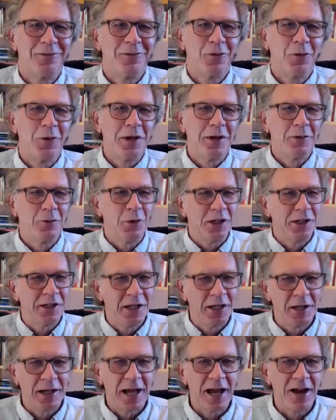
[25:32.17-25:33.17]
We
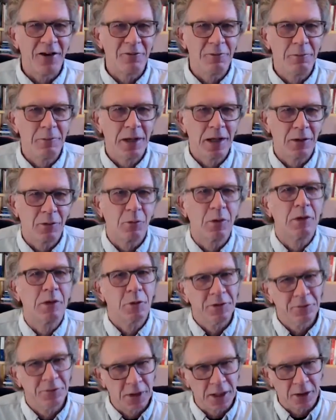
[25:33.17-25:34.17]
tend to have, when
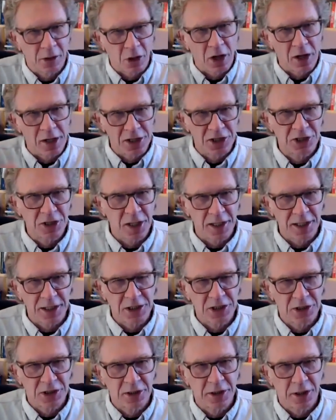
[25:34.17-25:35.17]
we've done large
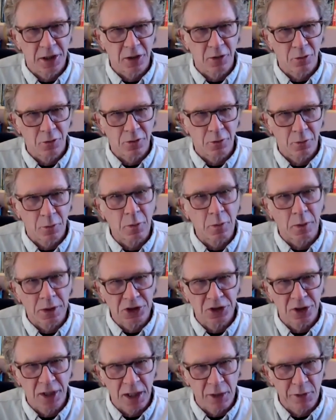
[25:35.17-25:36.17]
studies, with one
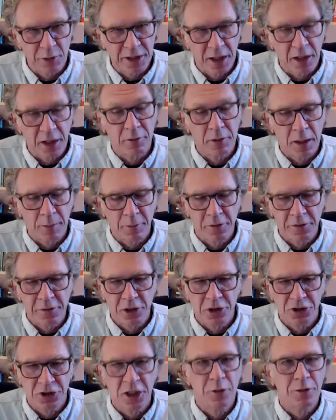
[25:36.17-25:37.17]
study we did a number of
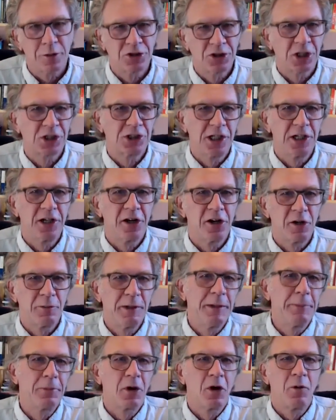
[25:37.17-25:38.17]
years ago with 1,600
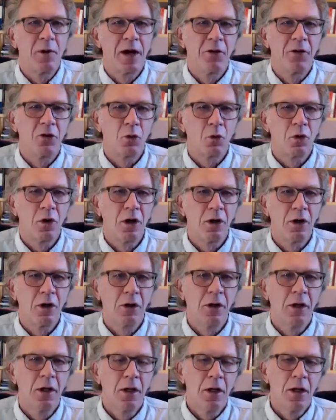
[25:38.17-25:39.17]
people around the
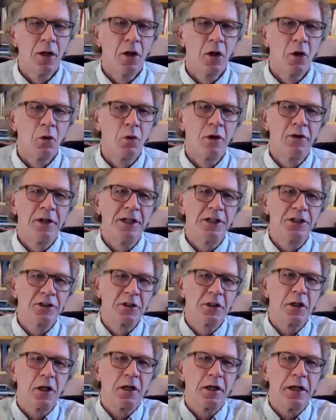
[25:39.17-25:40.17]
world, when
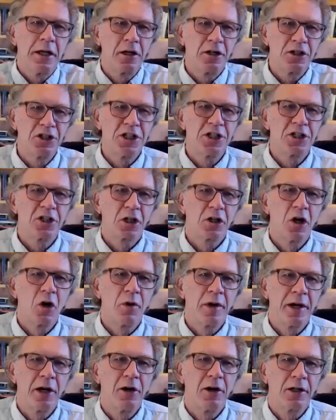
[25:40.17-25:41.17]
these energies are
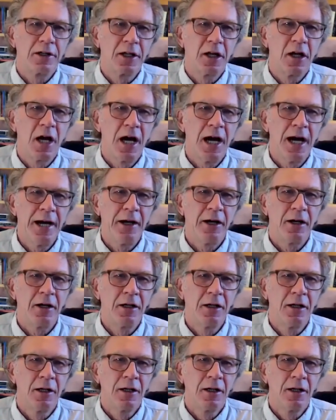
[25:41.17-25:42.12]
coherent and higher,